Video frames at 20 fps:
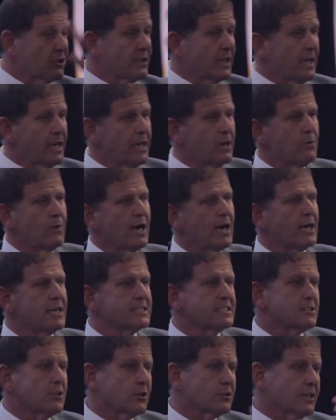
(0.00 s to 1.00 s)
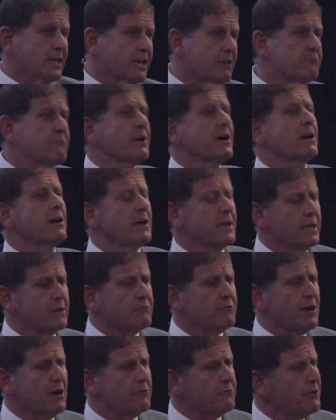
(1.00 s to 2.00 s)
not the lingual. It's not
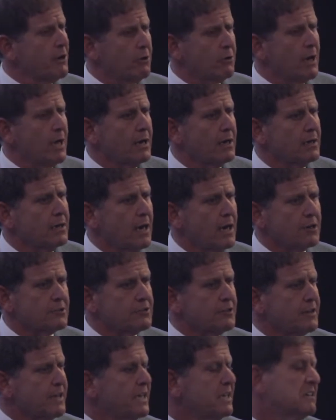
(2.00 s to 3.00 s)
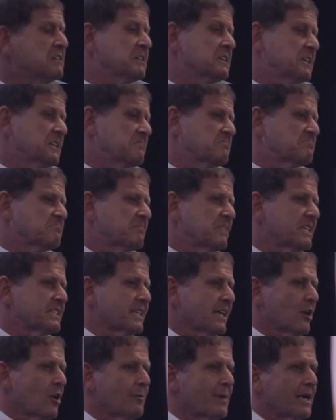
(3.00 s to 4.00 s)
infraalveolar artery.
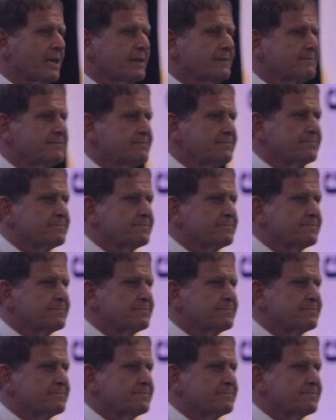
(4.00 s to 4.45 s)
It's anomaly.